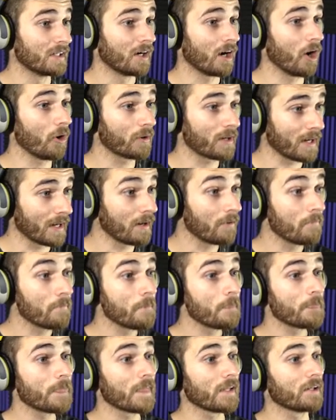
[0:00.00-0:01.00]
Okay.
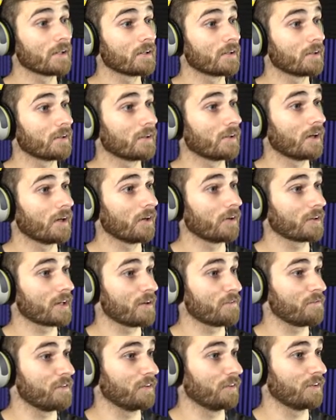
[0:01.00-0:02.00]

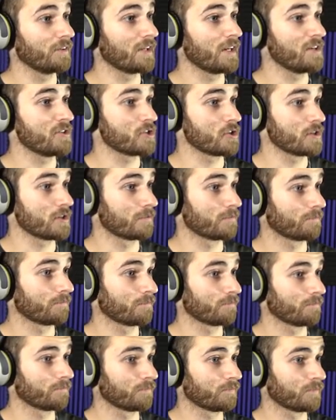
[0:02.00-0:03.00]
Okay, feel endangered.
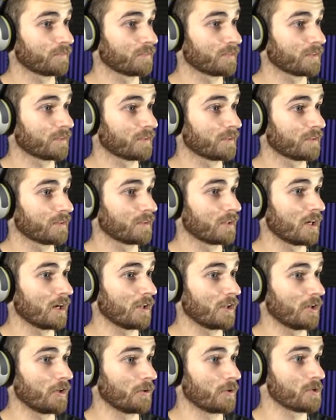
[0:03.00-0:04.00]

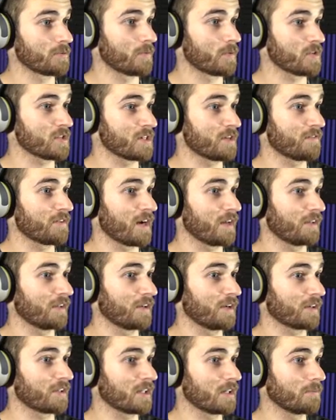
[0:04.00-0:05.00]
All the doors burst into violent
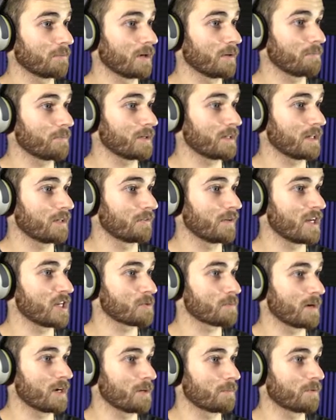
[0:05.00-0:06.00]
knocking and bumping,
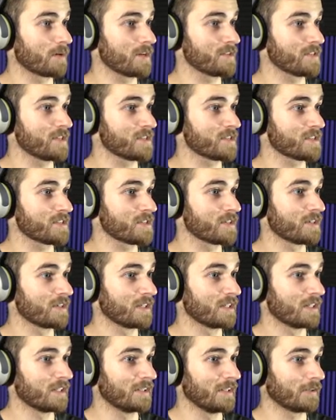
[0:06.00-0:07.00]
enraged by your presence.
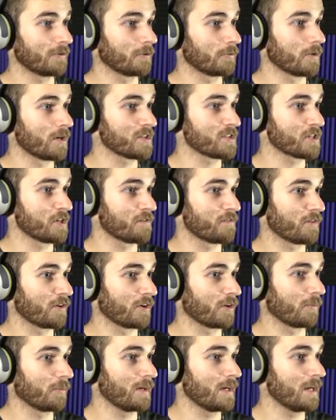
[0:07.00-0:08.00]
Liquid wall still
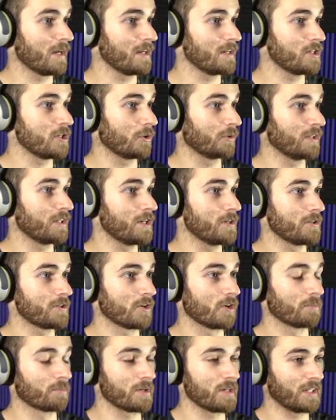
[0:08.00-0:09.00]
far away. You only hear
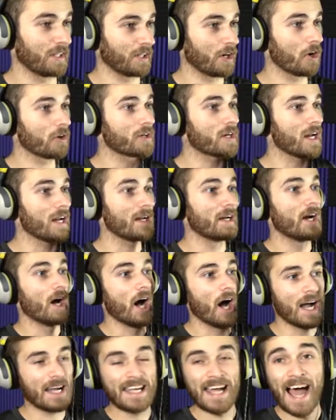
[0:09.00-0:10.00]
your own breathing. Okay,
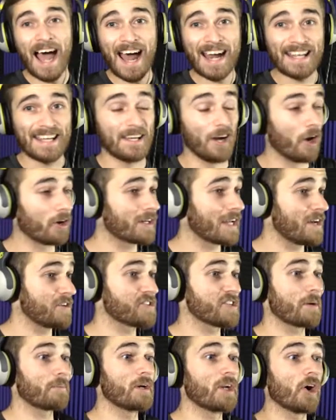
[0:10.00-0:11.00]
I got it. Okay,
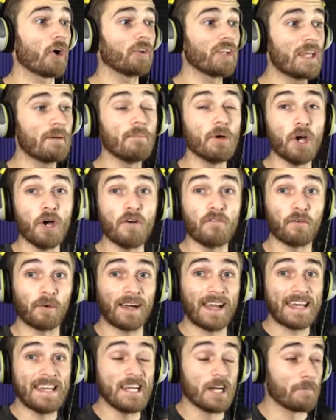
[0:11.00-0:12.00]
so I'm gonna only move
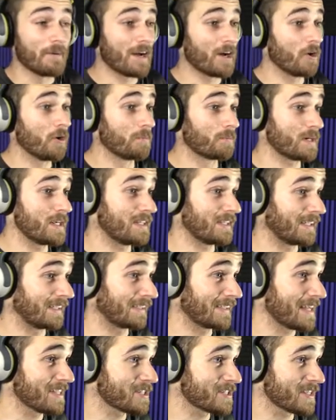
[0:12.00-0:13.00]
when I hear my own breathing.
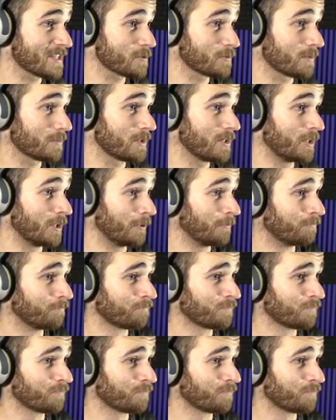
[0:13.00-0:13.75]
That's that's what I'm gonna do.